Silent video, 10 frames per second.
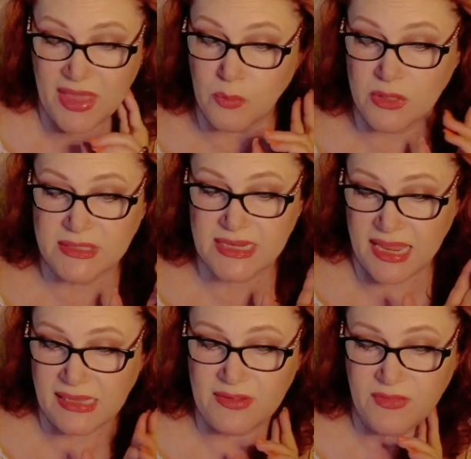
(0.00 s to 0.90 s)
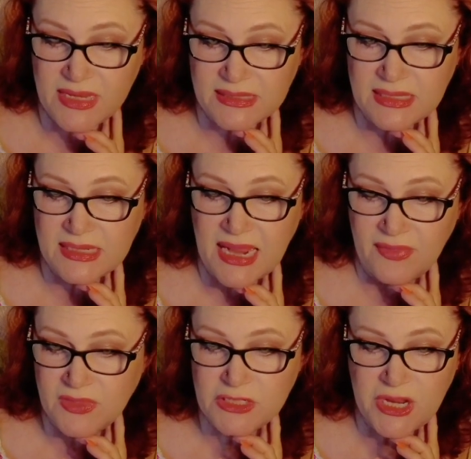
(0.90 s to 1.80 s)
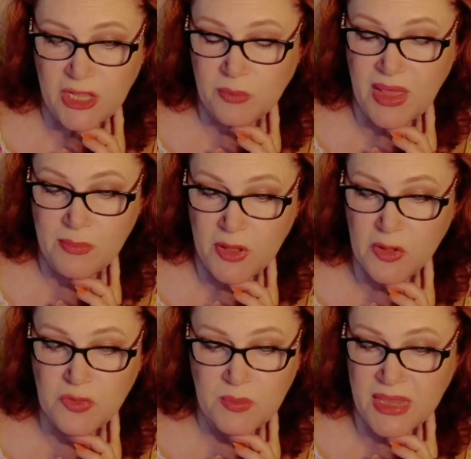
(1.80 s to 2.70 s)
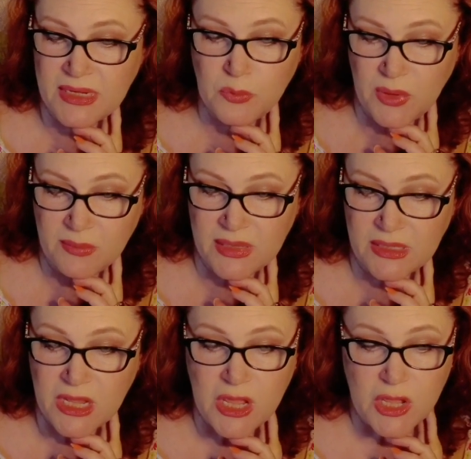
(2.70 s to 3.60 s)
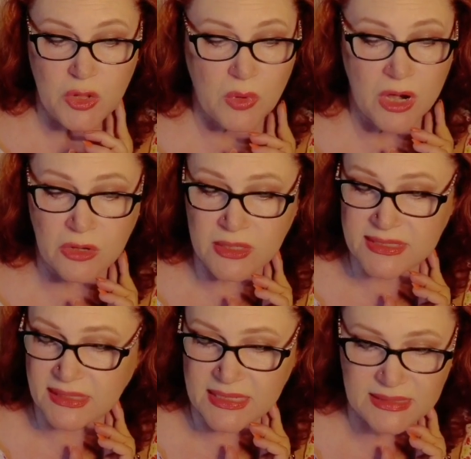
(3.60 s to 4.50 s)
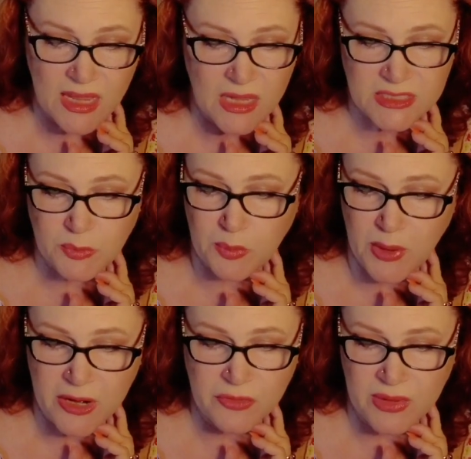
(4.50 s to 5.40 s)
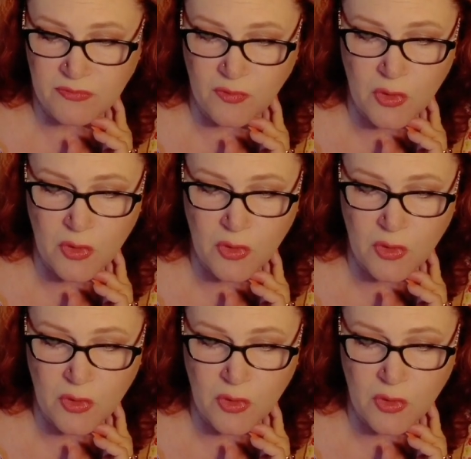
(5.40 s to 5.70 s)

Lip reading: were daily visited at the jail by both men and women who earnestly sought to prepare them for